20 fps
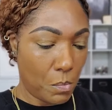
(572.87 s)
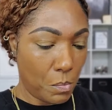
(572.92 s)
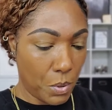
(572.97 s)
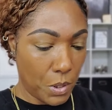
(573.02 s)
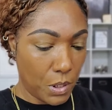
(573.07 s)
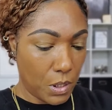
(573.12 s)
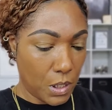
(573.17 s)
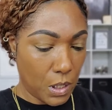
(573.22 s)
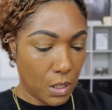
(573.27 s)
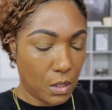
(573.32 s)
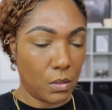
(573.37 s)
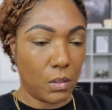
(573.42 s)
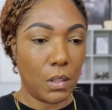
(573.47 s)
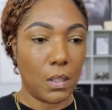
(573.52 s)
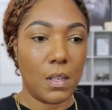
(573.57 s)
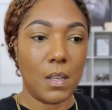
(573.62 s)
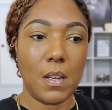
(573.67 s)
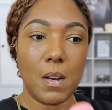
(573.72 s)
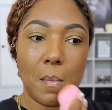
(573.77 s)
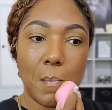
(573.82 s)
put down a
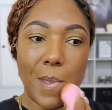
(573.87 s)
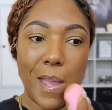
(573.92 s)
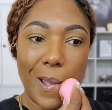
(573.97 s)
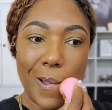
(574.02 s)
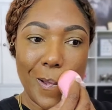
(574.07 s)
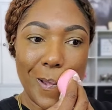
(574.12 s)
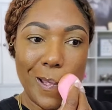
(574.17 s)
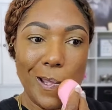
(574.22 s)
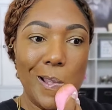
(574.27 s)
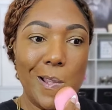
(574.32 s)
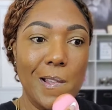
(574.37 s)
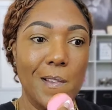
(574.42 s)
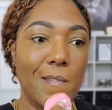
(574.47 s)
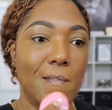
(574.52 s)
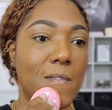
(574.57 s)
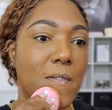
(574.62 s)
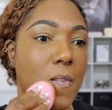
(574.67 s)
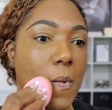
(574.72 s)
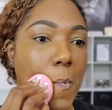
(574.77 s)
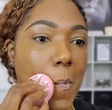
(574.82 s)
good amount
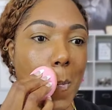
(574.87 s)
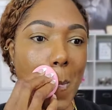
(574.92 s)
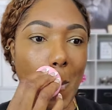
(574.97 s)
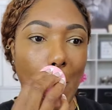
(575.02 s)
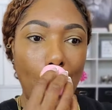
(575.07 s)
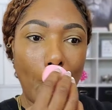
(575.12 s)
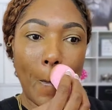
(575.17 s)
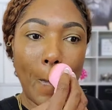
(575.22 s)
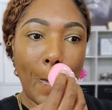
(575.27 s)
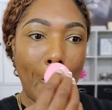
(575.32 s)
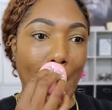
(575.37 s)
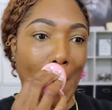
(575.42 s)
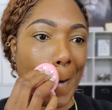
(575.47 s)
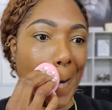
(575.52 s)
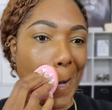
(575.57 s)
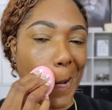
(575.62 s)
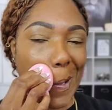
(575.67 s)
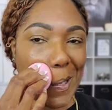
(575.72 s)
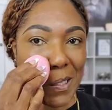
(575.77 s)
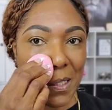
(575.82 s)
of
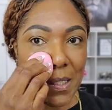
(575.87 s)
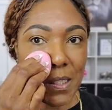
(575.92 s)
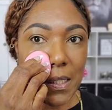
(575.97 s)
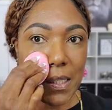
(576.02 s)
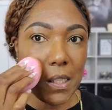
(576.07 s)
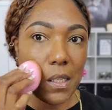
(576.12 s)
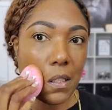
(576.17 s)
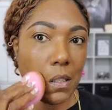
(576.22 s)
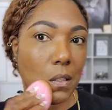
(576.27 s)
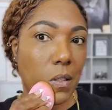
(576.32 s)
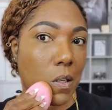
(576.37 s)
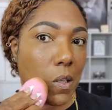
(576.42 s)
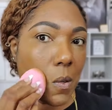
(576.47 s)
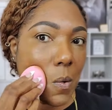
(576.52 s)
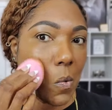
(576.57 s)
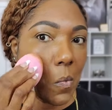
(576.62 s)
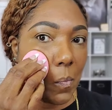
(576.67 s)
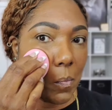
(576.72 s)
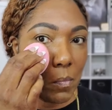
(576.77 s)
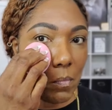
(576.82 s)
concealer.
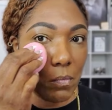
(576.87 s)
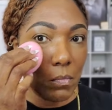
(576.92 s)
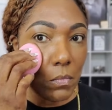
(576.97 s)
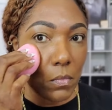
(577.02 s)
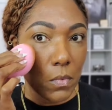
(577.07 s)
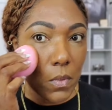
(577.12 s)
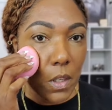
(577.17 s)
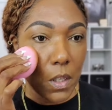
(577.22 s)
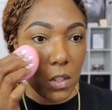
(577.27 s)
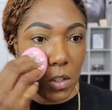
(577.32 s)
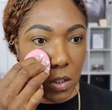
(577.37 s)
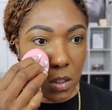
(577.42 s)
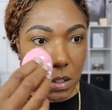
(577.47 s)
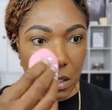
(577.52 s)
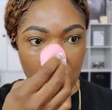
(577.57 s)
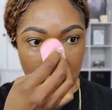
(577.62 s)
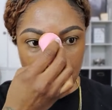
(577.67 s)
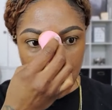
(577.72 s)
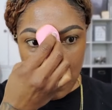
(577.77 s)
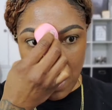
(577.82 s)
It
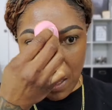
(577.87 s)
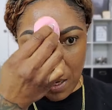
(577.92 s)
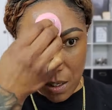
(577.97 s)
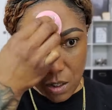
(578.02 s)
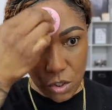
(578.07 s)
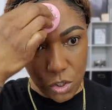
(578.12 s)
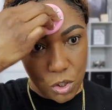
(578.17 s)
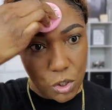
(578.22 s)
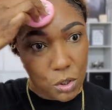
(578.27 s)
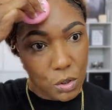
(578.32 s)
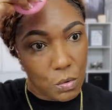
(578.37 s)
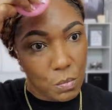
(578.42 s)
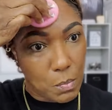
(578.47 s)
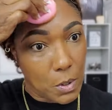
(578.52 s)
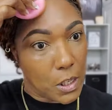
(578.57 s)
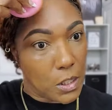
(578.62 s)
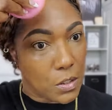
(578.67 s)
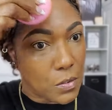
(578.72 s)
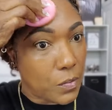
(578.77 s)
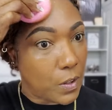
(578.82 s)
shouldn't take too
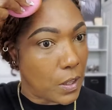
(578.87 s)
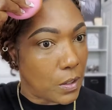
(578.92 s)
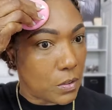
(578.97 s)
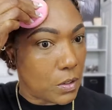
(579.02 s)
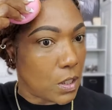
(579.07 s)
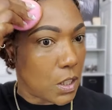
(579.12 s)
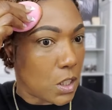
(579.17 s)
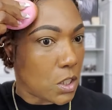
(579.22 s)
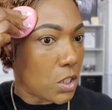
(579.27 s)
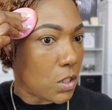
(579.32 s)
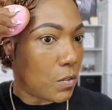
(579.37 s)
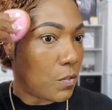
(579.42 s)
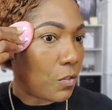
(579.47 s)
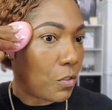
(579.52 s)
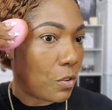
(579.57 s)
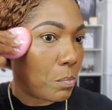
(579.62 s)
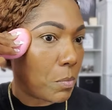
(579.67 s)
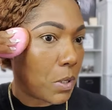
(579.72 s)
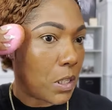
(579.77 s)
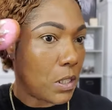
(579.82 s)
much foundation
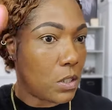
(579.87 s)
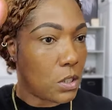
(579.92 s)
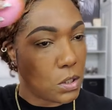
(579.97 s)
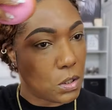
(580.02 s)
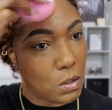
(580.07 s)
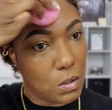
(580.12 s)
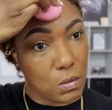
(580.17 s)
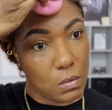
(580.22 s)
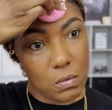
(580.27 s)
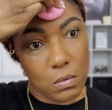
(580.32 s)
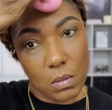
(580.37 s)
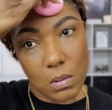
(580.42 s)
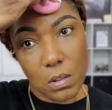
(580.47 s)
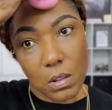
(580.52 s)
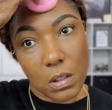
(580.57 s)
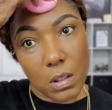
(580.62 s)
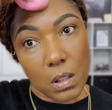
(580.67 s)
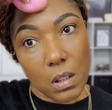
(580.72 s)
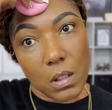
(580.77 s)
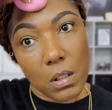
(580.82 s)
for me to
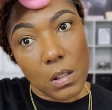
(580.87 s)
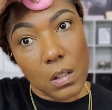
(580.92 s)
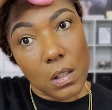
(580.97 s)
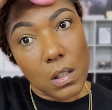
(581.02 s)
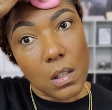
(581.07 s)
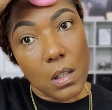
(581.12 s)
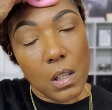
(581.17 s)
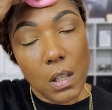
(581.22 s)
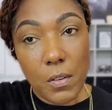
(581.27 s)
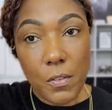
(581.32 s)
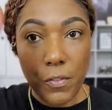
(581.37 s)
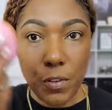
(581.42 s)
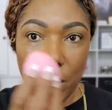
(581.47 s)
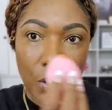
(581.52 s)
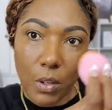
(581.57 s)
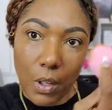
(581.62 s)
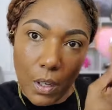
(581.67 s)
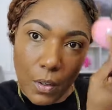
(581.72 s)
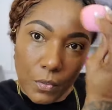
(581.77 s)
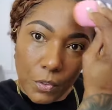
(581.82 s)

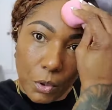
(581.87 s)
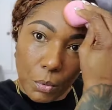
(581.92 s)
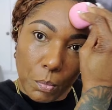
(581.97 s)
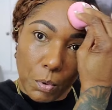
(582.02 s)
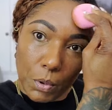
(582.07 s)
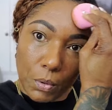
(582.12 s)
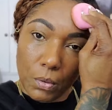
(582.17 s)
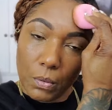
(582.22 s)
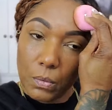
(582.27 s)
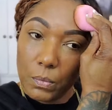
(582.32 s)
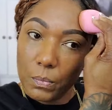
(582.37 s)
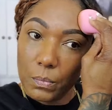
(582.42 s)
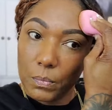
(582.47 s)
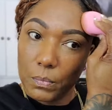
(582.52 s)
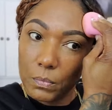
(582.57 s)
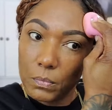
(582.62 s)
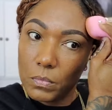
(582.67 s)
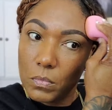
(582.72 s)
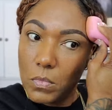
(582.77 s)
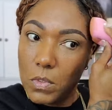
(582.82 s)
feel comfortable
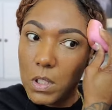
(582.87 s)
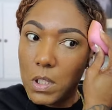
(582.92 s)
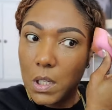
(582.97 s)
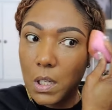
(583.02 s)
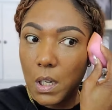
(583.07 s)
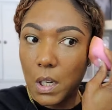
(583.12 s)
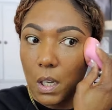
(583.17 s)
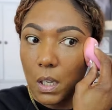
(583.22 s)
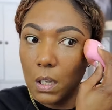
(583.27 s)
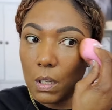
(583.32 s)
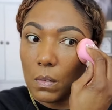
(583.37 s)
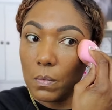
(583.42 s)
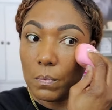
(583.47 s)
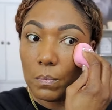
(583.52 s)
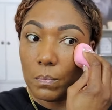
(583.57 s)
today.